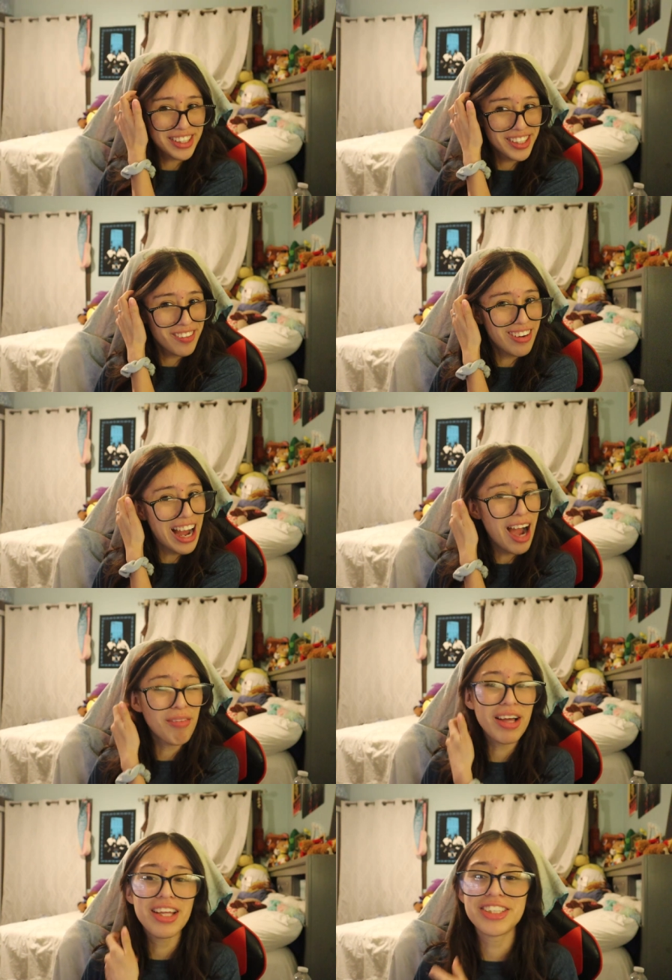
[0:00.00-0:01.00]
like, you know what? How
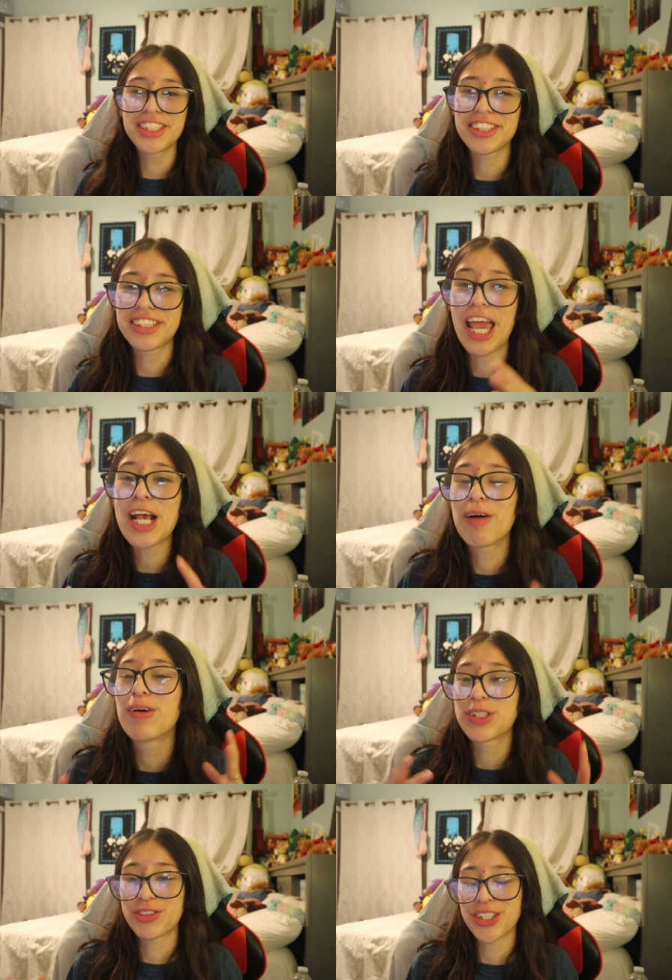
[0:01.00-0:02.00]
about let's just take a
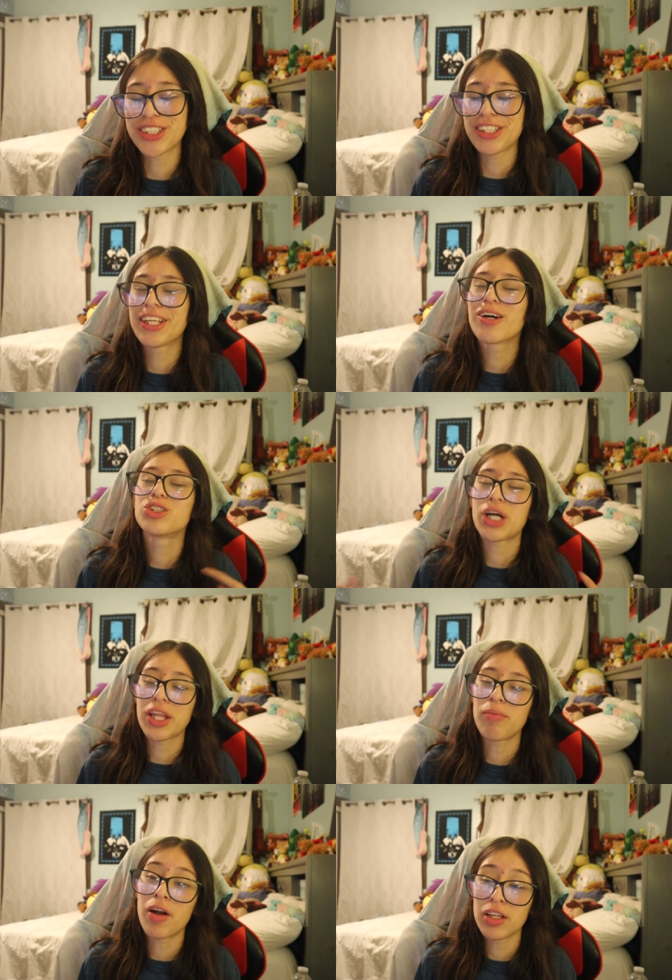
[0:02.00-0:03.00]
bunch of shirts and then go try
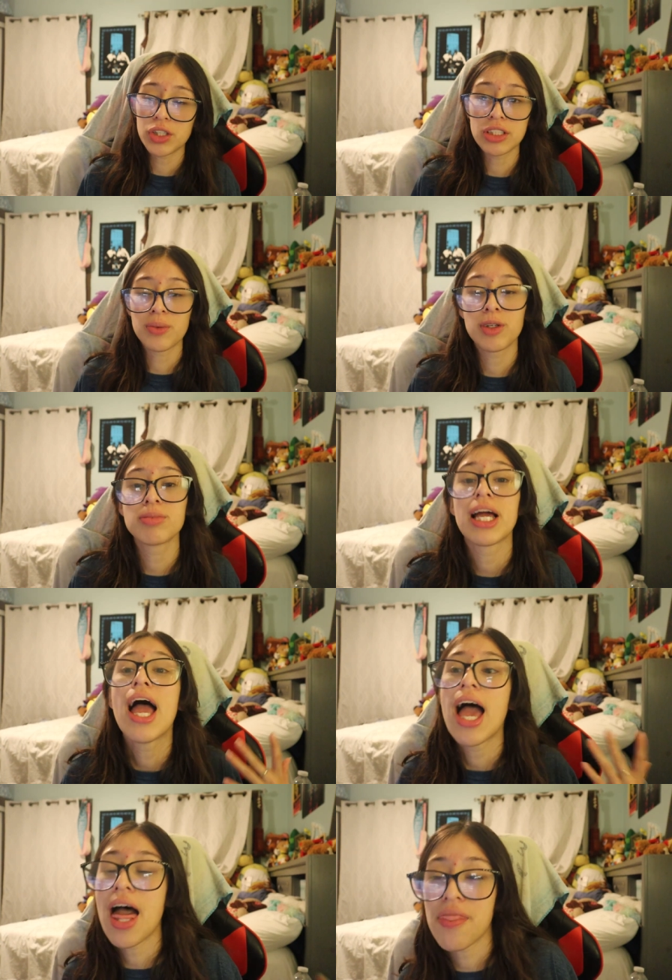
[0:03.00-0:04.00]
them on in the dressing rooms.
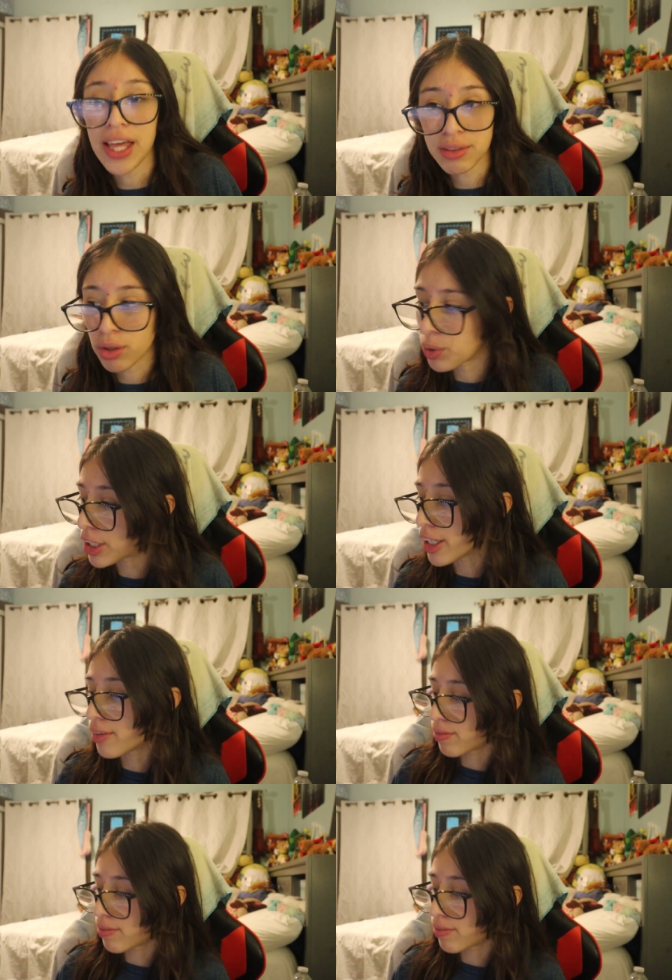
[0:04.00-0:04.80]
And that's what we did.